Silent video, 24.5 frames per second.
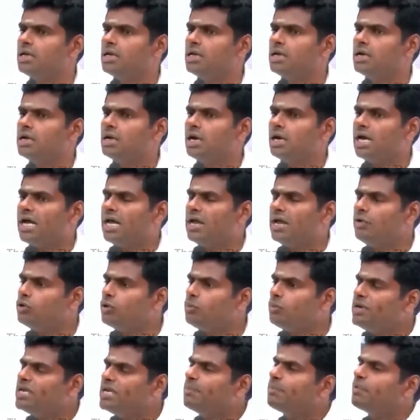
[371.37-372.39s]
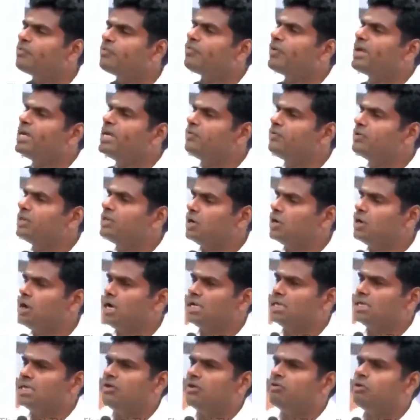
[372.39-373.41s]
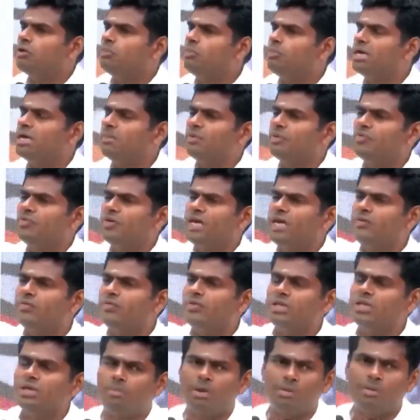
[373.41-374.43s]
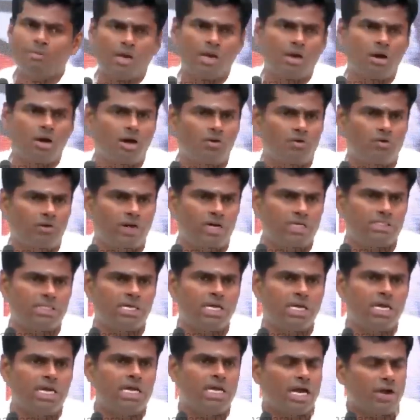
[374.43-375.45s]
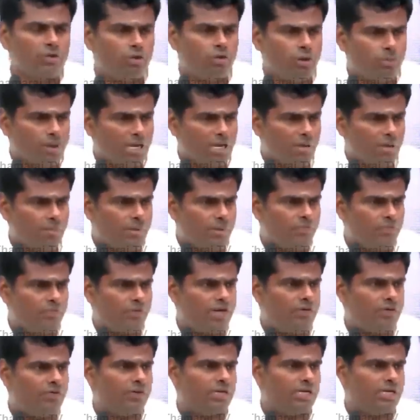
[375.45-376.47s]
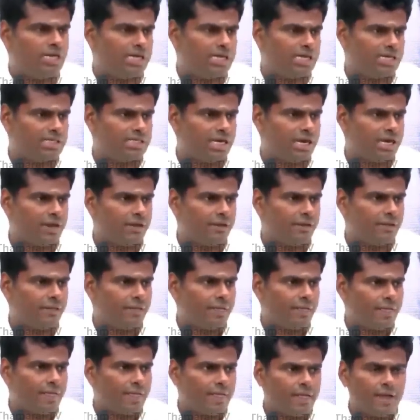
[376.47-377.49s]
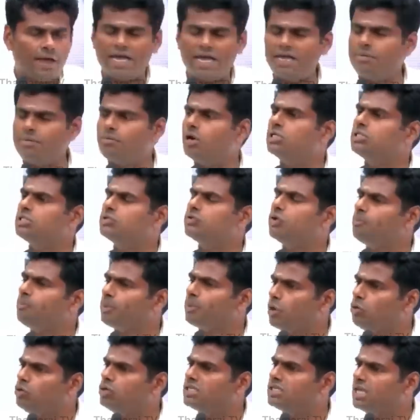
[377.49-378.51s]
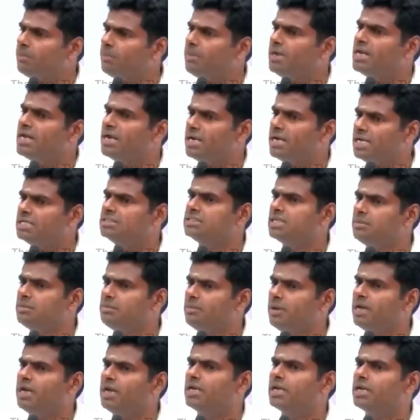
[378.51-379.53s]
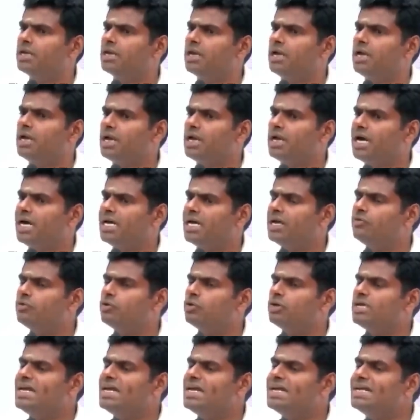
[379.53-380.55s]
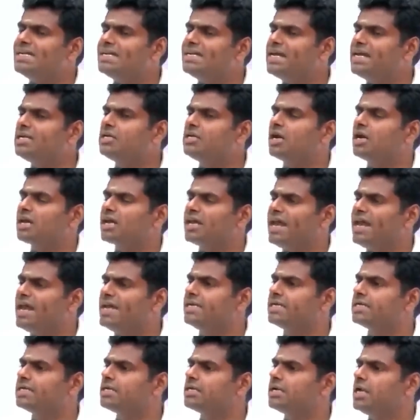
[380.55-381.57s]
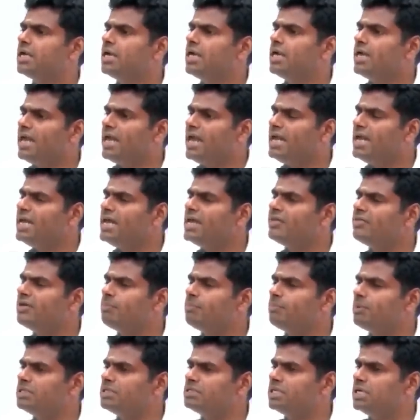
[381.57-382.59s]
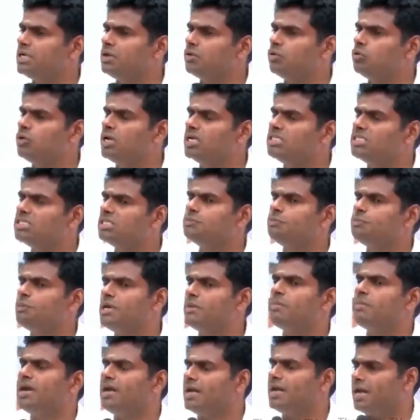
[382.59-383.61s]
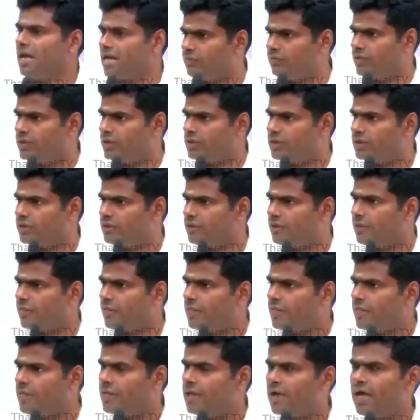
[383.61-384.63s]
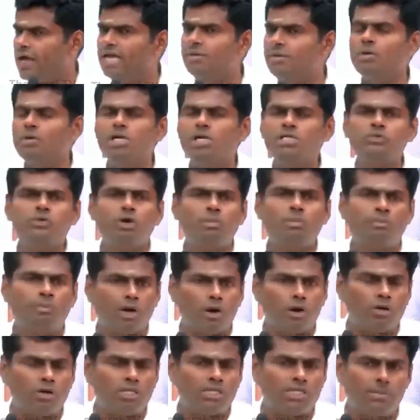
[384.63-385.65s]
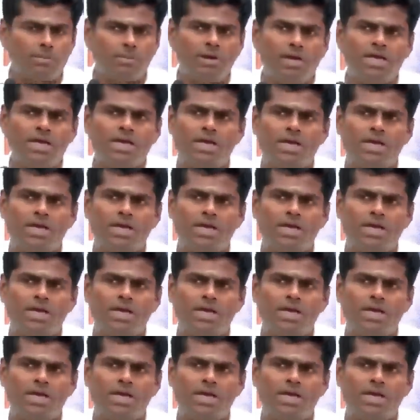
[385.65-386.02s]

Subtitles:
I have to pick up a fight with the North, I have to pick up a fight with my Bengal friends, I have to pick up my fight with Rajasthan. I am also a proud Tamilian. Doesn't mean I have to ill-treat or hate any other person who doesn't speak my language. I am also a proud Tamilian.